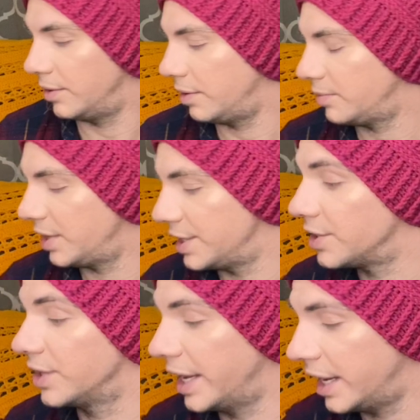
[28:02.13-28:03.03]
I'm pretty sure
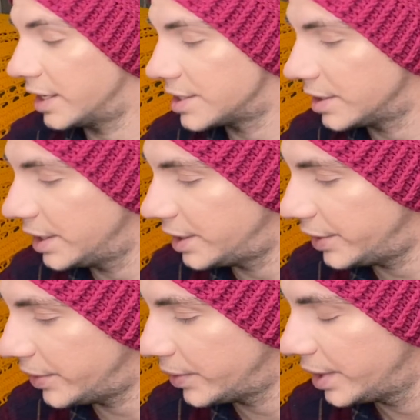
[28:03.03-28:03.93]
they actually
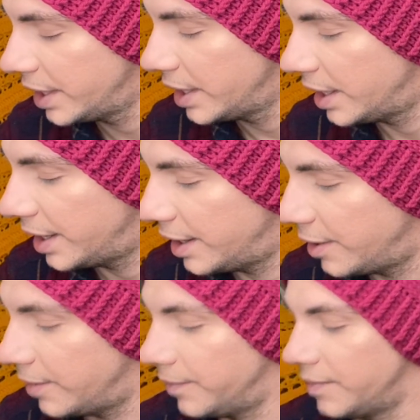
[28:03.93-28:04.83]
do.
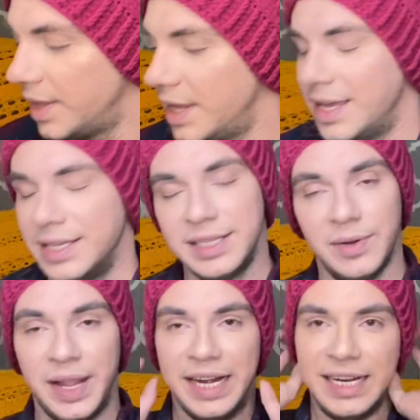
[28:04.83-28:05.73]
Um,
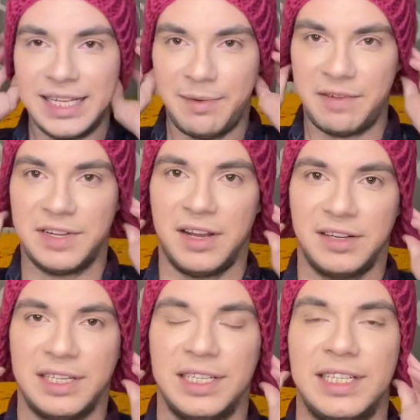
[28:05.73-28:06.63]
so anytime I've
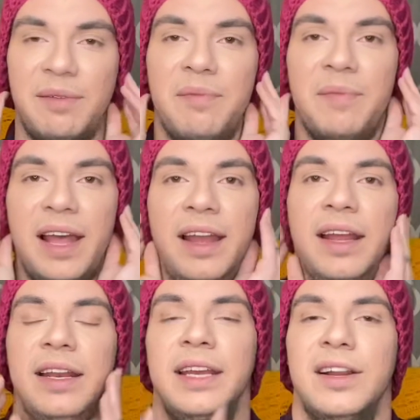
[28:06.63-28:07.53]
talked to some of my
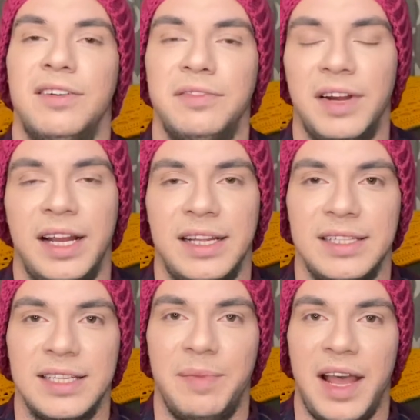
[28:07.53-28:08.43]
knitter
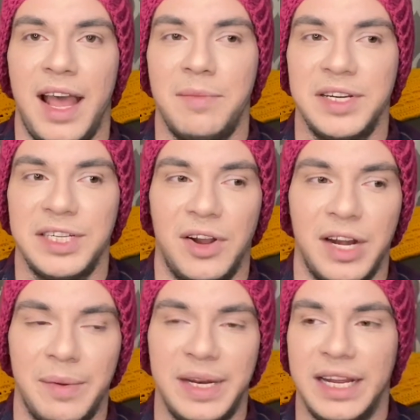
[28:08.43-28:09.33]
friends about how much yarn
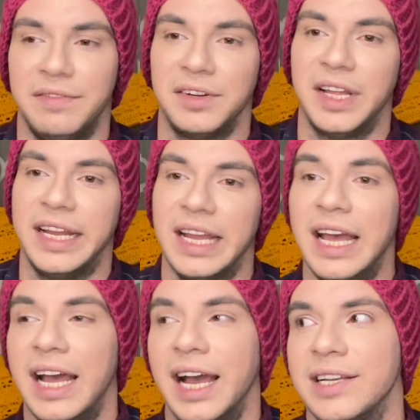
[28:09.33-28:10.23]
I would need for like
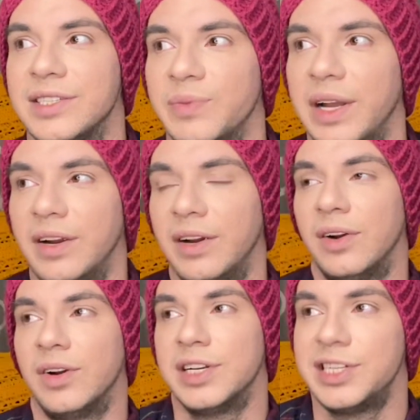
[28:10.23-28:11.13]
a sweater
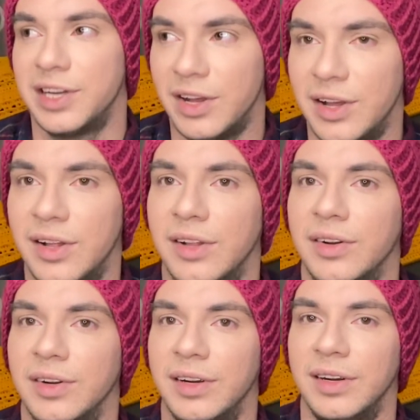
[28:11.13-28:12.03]
or a shawl
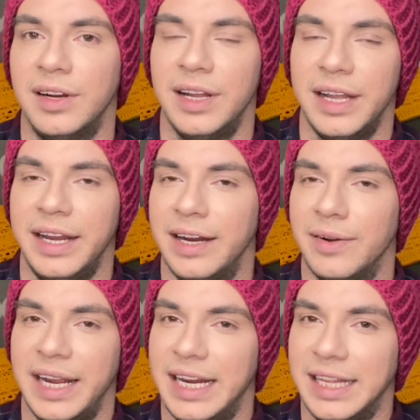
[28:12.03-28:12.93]
or, you know,
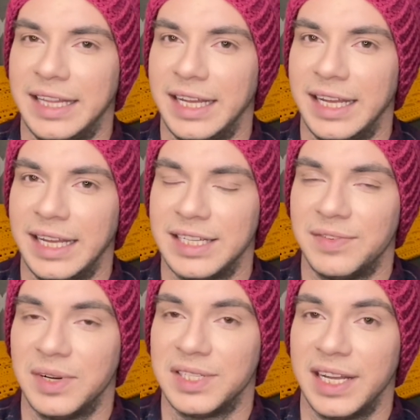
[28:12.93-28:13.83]
anything as
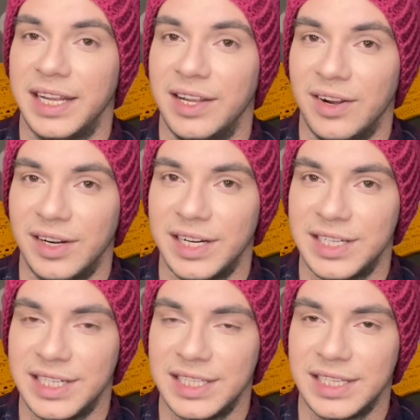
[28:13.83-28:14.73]
far as like yardage
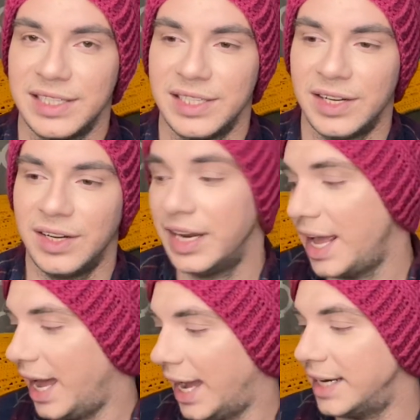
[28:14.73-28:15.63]
is concerned,
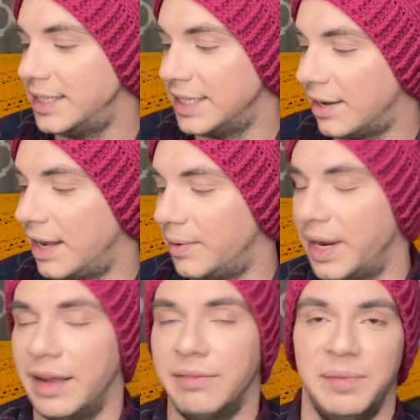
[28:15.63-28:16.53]
I doubt I would
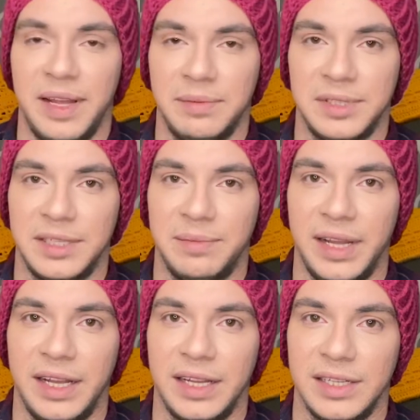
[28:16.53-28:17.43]
ever be able to
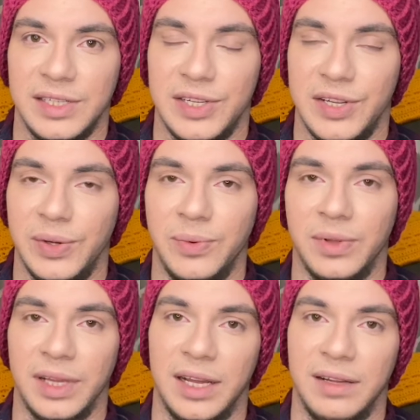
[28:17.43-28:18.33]
make two
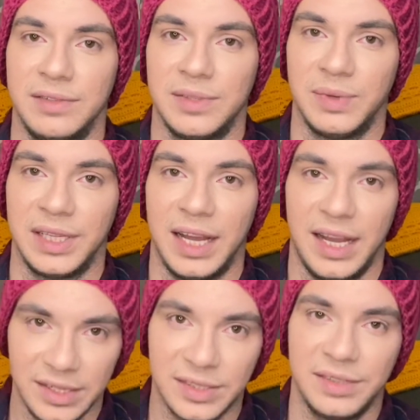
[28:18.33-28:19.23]
gloves with
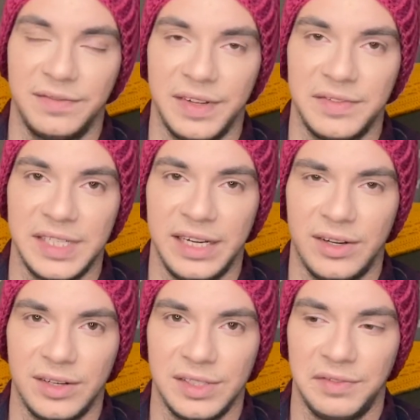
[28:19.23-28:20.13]
115
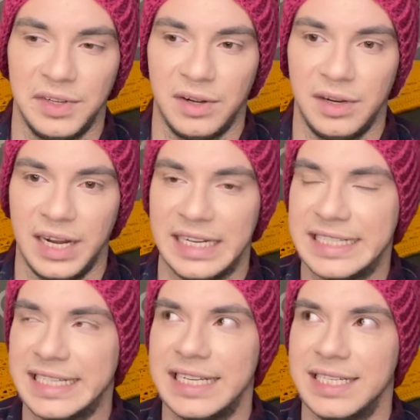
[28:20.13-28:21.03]
yards of yarn. I
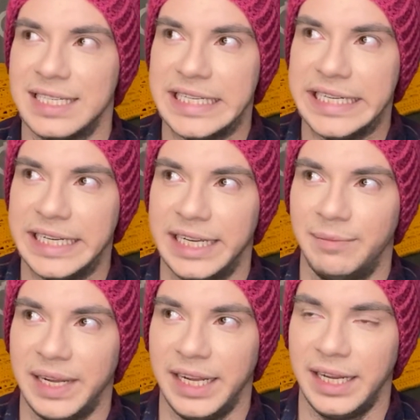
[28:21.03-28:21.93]
just can't see it in
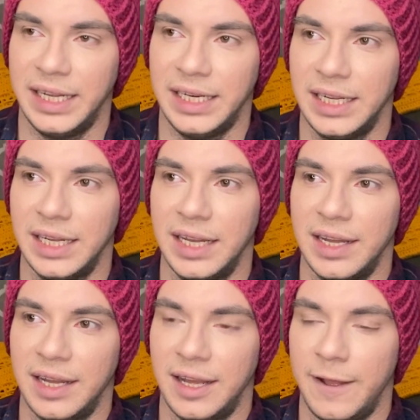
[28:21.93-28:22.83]
my head.
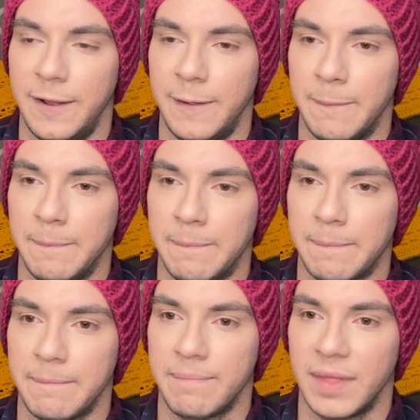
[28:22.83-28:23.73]
Um,
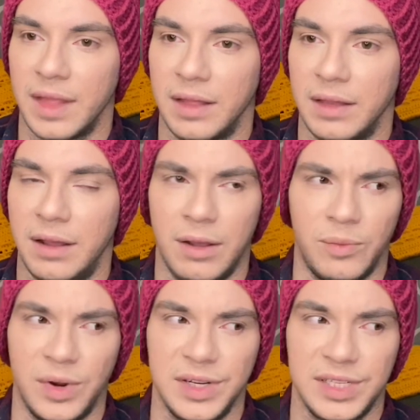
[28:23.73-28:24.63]
not
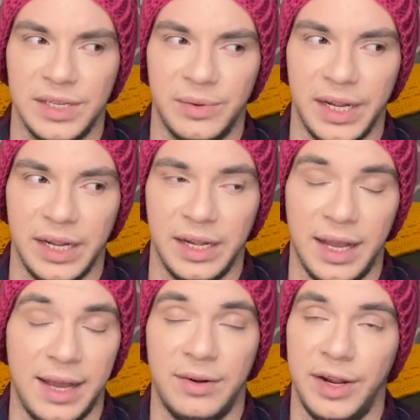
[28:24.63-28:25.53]
worsted weight,
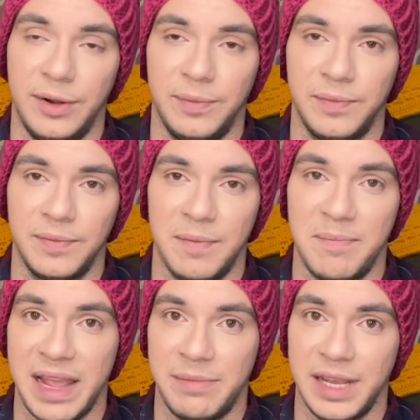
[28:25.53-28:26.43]
I don't know,
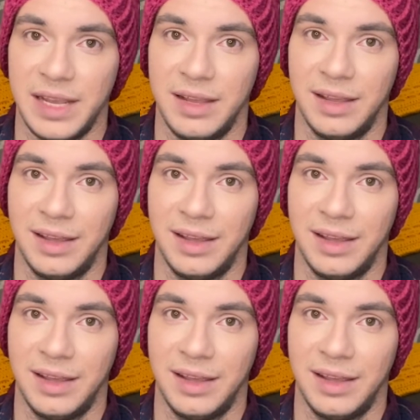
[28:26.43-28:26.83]
maybe.